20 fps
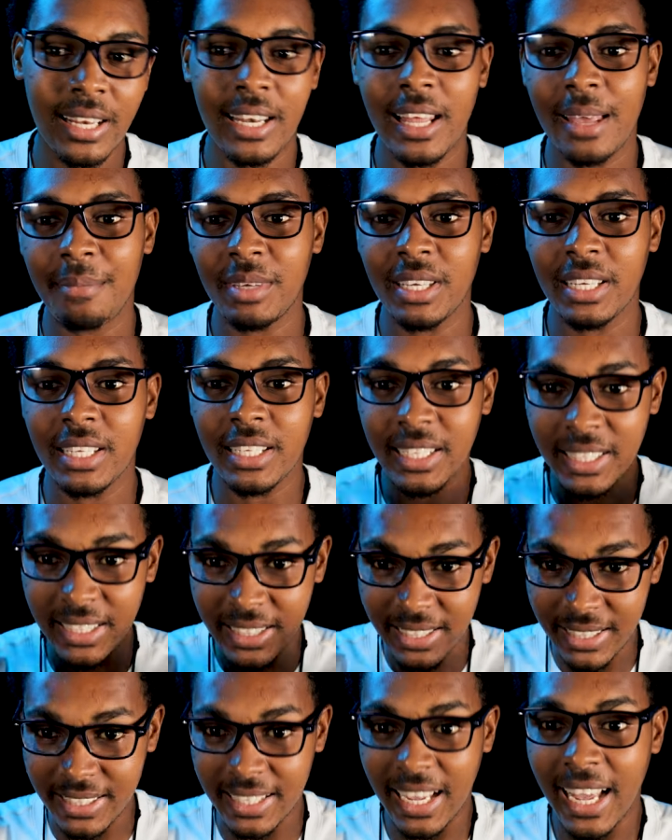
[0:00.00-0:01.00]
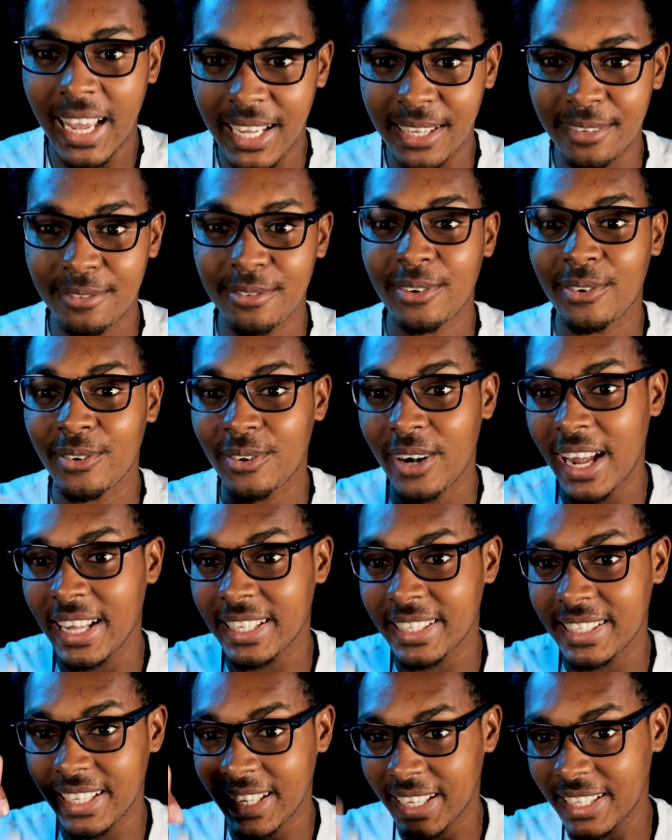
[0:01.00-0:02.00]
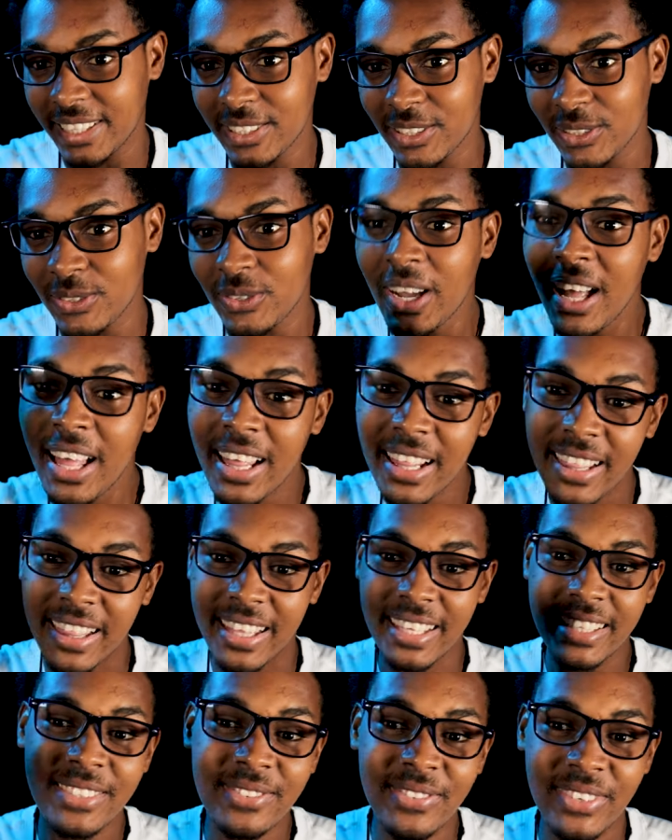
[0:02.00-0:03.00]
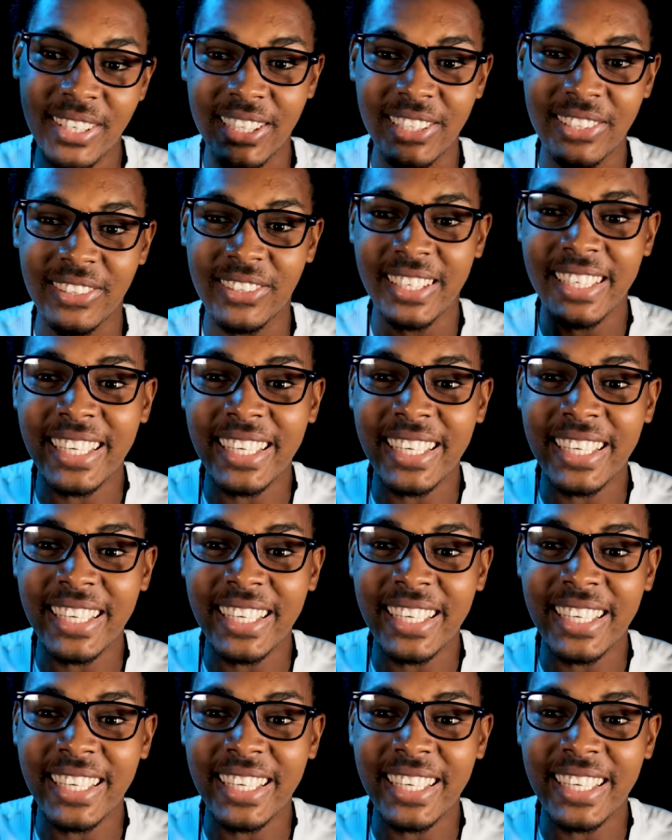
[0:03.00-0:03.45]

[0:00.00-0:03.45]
let me dive right into this video,